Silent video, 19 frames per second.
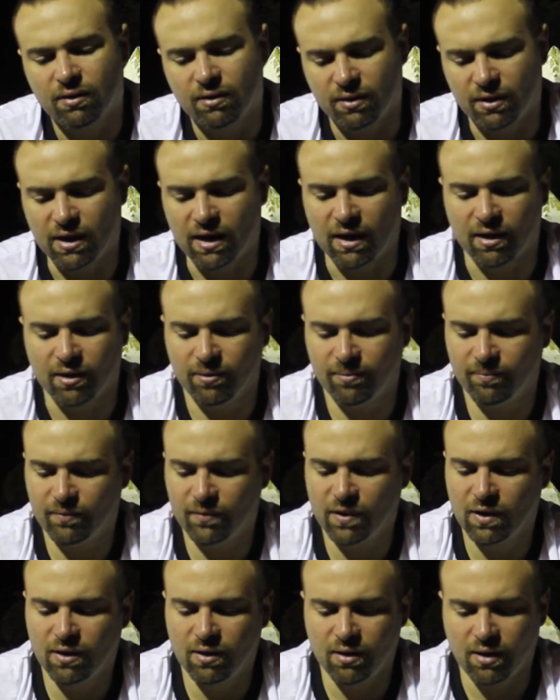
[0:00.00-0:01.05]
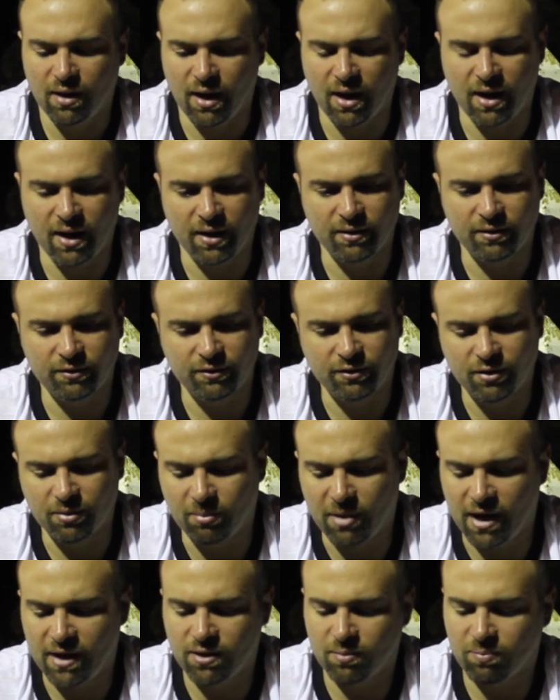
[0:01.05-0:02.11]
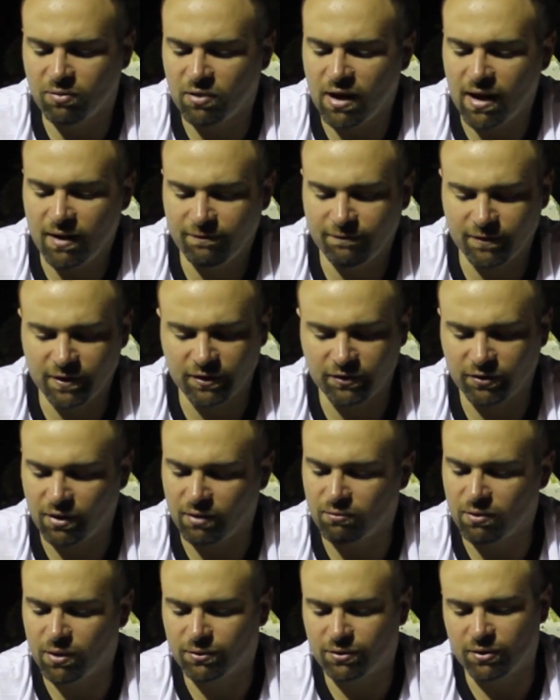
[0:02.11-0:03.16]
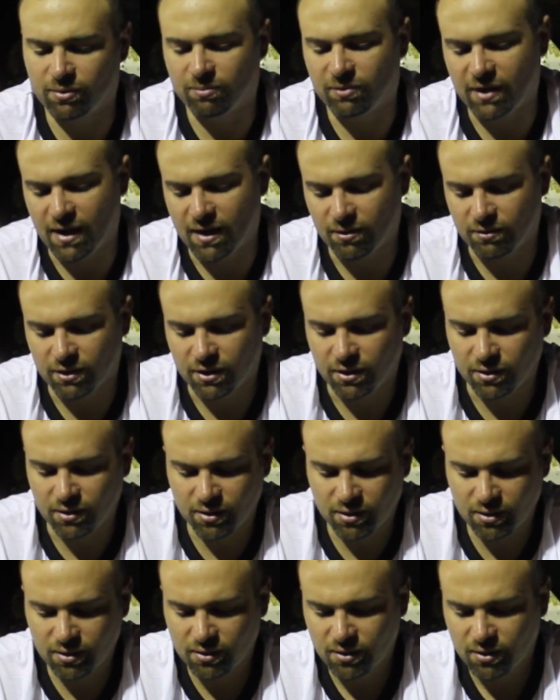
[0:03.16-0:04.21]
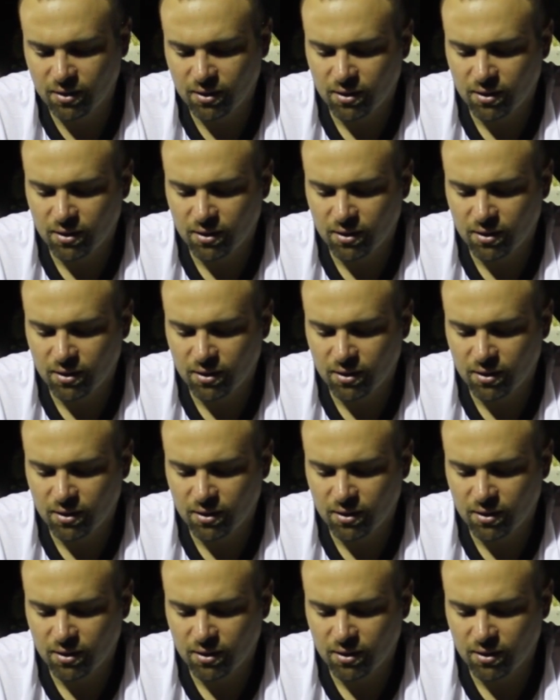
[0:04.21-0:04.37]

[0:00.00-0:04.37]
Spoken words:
Yeah. And the minor prophets, I wrote them down here,